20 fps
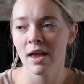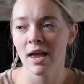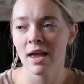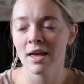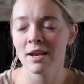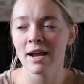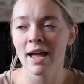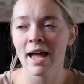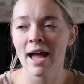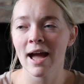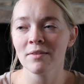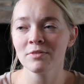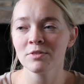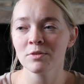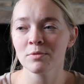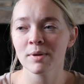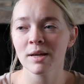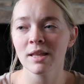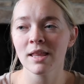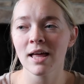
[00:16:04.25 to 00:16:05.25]
And I have
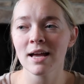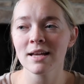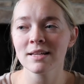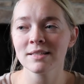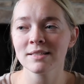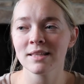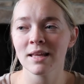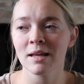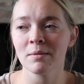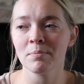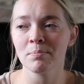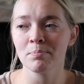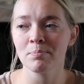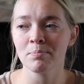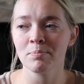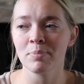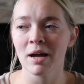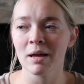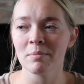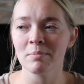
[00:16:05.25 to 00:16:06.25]
to realize that
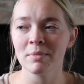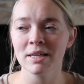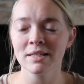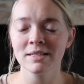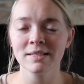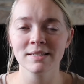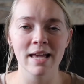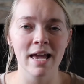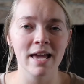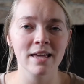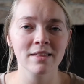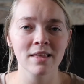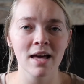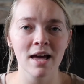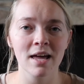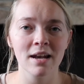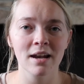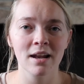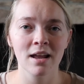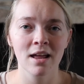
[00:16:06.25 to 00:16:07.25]
by me saying
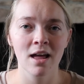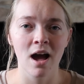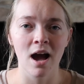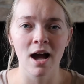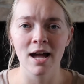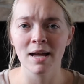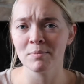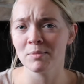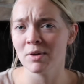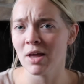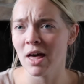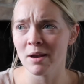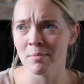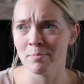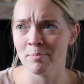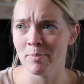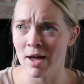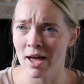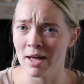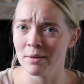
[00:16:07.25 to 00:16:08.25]
that, I am not a
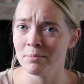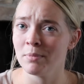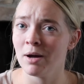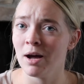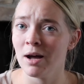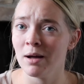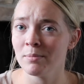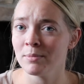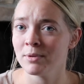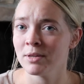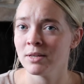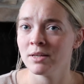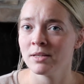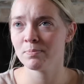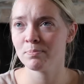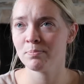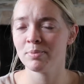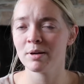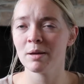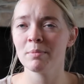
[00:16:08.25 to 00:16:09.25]
bad mom.
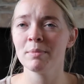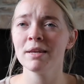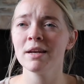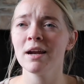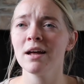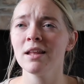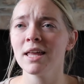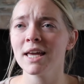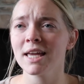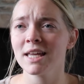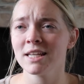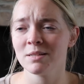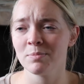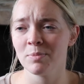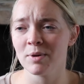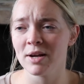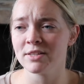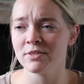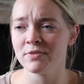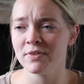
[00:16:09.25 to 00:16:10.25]
By me not liking to
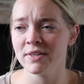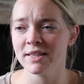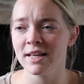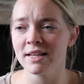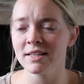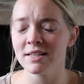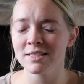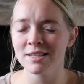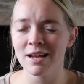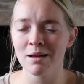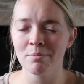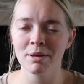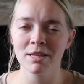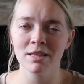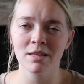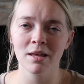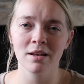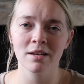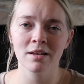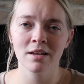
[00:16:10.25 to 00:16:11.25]
breastfeed, that does not
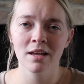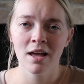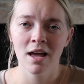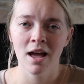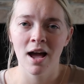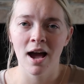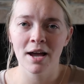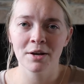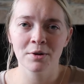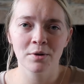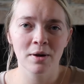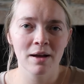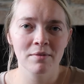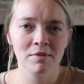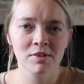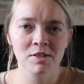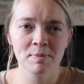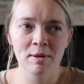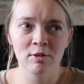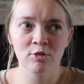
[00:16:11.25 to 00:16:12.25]
mean that I don't
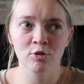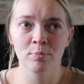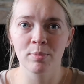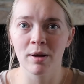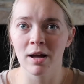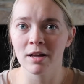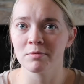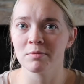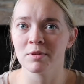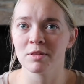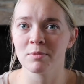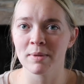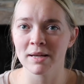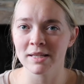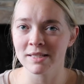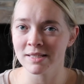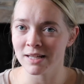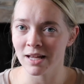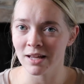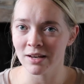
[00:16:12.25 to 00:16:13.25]
have a special bond with my
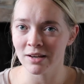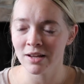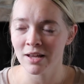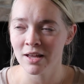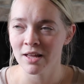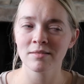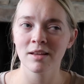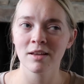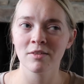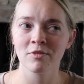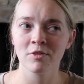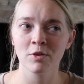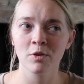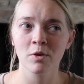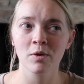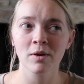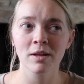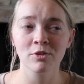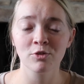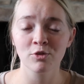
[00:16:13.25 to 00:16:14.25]
son. If you
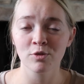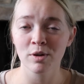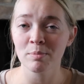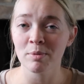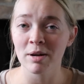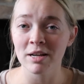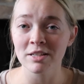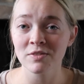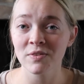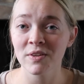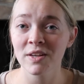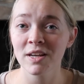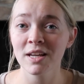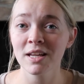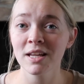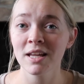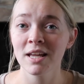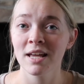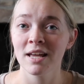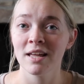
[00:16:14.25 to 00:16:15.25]
don't enjoy
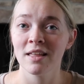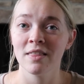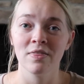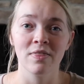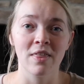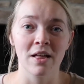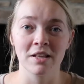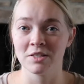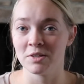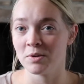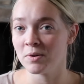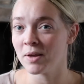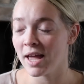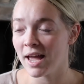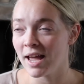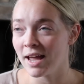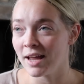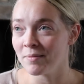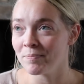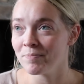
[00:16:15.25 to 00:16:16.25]
breastfeeding, that's
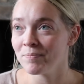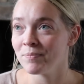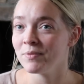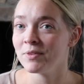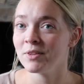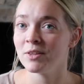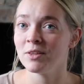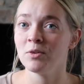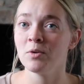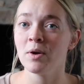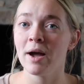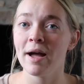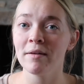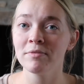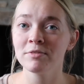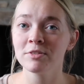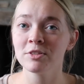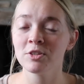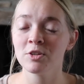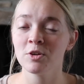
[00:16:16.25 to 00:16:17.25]
okay. You
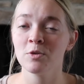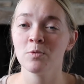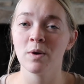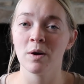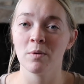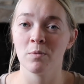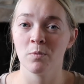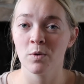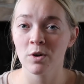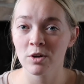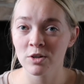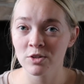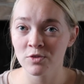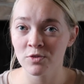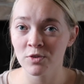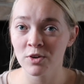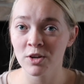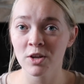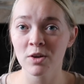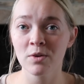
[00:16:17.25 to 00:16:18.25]
have to do what works
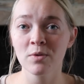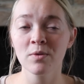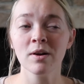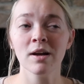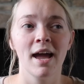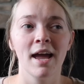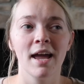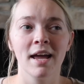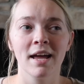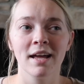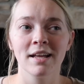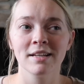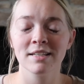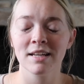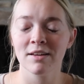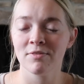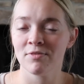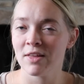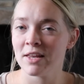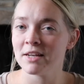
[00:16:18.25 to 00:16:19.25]
for you,
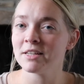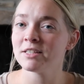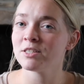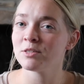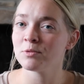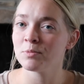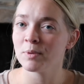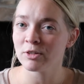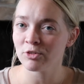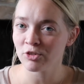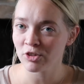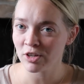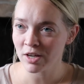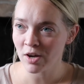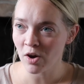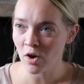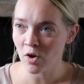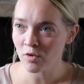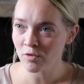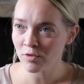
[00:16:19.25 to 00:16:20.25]
and if that is
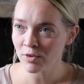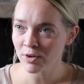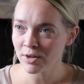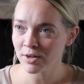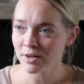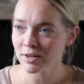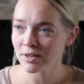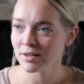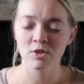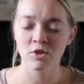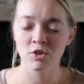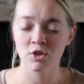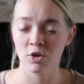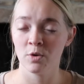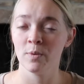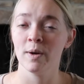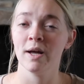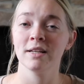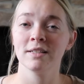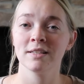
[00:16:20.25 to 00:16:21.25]
switching over,
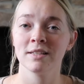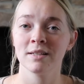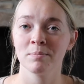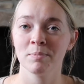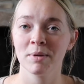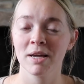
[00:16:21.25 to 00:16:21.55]
do it.